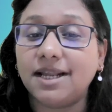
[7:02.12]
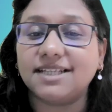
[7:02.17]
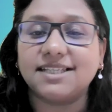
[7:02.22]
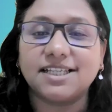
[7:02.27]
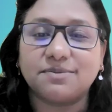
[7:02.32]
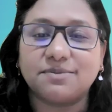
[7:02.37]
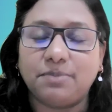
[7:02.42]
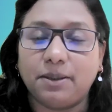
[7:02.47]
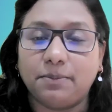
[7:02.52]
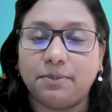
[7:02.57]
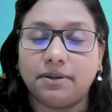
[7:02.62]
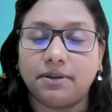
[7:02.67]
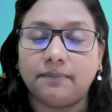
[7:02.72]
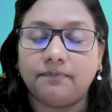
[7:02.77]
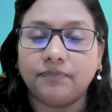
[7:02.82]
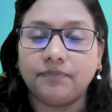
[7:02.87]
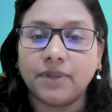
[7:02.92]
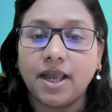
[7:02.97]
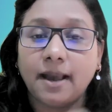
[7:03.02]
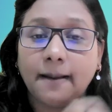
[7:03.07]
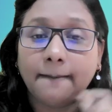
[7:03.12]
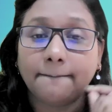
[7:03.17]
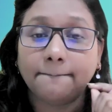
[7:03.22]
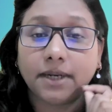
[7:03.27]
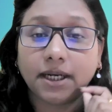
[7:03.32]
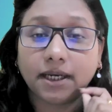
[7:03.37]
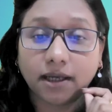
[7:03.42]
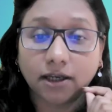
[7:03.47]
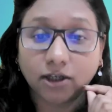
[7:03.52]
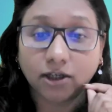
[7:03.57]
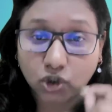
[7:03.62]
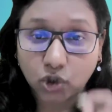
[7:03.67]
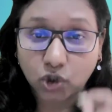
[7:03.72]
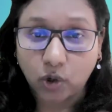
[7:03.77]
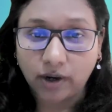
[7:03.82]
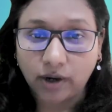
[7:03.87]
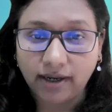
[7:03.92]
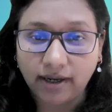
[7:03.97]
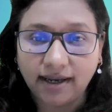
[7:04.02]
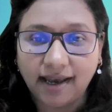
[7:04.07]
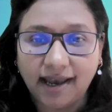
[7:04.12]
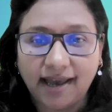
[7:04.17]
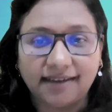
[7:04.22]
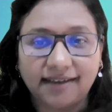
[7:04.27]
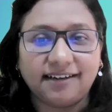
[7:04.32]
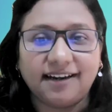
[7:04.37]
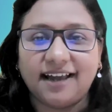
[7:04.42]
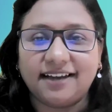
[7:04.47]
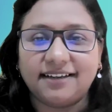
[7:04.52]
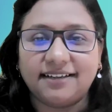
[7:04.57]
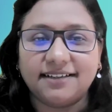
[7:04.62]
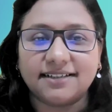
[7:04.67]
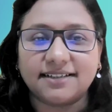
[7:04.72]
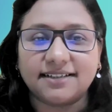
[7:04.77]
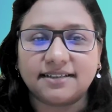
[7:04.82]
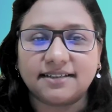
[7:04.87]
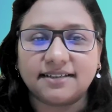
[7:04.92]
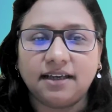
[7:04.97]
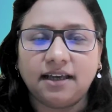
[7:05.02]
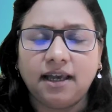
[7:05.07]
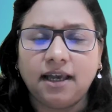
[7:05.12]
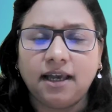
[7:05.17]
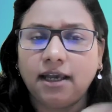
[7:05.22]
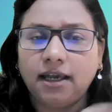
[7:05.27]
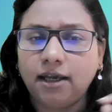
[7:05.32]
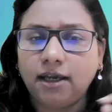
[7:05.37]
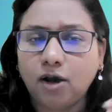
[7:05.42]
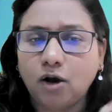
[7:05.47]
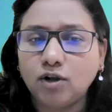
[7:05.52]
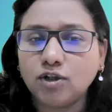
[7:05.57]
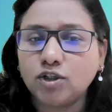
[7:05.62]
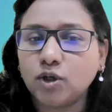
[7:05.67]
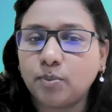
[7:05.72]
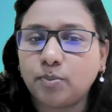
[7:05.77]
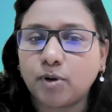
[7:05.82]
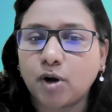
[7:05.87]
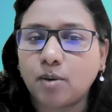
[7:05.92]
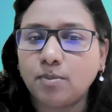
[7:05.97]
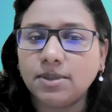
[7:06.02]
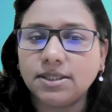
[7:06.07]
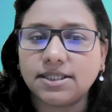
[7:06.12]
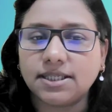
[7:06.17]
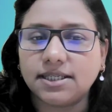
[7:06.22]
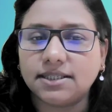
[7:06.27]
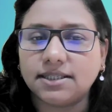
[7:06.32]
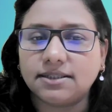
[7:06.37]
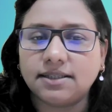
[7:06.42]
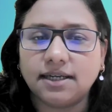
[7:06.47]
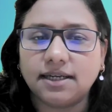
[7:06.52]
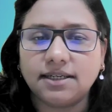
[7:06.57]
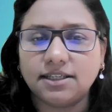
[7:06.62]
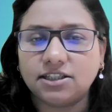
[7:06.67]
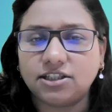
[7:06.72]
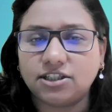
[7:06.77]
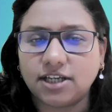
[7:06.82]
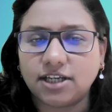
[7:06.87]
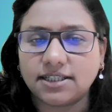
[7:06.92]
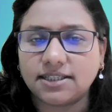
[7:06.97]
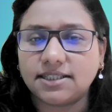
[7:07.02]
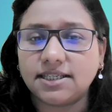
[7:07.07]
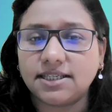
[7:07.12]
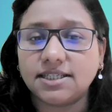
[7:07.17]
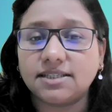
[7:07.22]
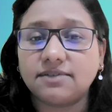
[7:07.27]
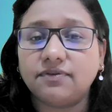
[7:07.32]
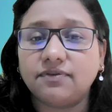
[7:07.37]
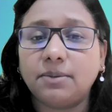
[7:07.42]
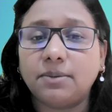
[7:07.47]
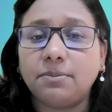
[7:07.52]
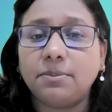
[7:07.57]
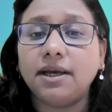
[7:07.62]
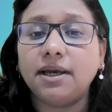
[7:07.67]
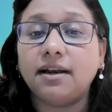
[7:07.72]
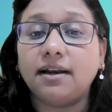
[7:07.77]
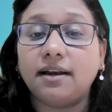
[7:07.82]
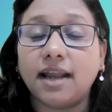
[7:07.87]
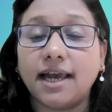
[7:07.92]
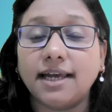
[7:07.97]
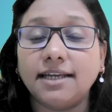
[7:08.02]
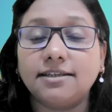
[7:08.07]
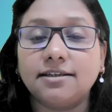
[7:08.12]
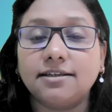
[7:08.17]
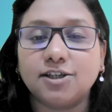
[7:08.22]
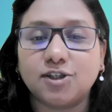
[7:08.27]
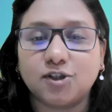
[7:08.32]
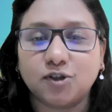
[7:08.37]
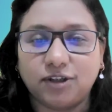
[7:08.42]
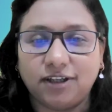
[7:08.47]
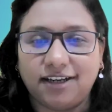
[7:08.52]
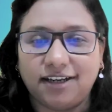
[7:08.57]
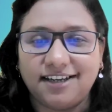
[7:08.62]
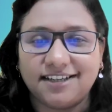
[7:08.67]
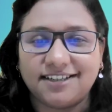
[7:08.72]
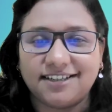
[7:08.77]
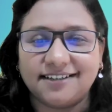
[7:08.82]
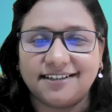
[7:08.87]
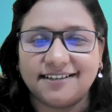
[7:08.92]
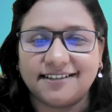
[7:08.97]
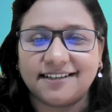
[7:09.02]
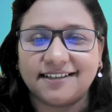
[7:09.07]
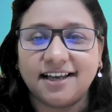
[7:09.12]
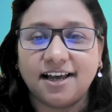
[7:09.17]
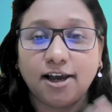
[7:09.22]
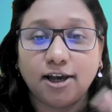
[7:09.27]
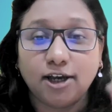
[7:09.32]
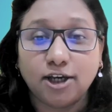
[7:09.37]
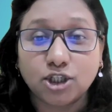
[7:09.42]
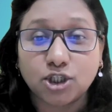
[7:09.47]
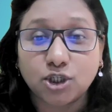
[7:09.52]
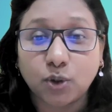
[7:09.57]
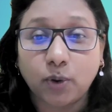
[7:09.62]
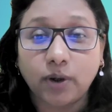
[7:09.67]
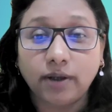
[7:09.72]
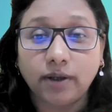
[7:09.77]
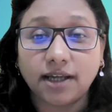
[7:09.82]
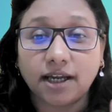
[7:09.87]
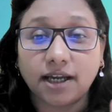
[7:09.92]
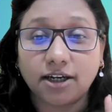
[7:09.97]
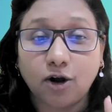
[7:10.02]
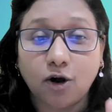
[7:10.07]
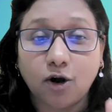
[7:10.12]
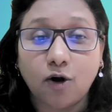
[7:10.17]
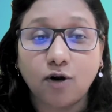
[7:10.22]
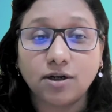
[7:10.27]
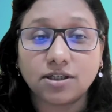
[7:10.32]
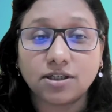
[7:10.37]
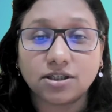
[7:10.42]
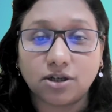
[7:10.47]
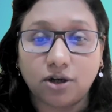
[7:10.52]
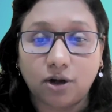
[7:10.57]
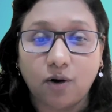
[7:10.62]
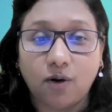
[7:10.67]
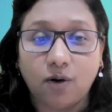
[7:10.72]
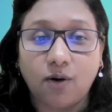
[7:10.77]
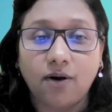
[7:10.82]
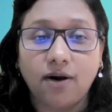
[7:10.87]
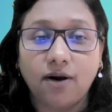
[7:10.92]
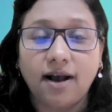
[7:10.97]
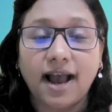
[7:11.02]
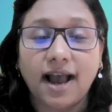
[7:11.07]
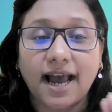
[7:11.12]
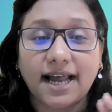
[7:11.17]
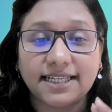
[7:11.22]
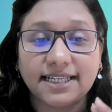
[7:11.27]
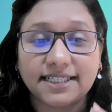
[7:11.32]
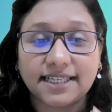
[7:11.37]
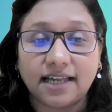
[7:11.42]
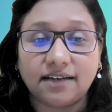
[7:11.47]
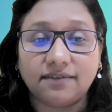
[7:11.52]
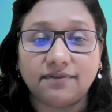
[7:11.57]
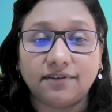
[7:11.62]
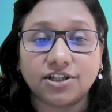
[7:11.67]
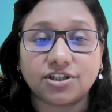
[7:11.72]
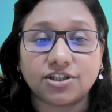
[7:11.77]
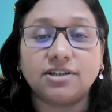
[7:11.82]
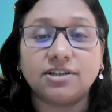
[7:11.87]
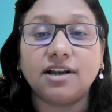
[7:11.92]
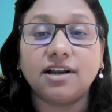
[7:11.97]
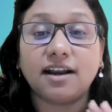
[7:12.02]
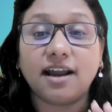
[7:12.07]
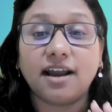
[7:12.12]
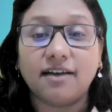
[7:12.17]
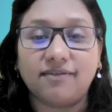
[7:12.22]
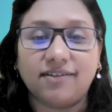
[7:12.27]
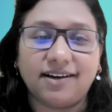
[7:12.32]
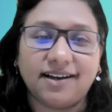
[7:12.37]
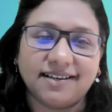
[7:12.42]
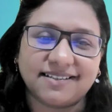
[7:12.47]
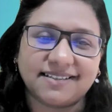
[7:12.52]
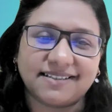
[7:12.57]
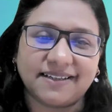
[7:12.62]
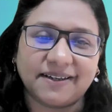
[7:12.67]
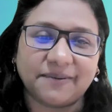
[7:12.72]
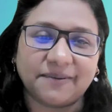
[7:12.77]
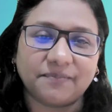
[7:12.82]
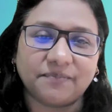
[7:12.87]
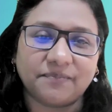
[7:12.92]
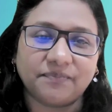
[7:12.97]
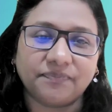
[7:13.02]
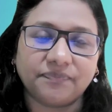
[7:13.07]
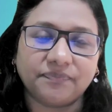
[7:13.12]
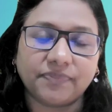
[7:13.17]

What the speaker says: and bless his people, bringing joy and gladness. He also promises that his justice will be a light to the nations, showing that God's law and salvation are everlasting.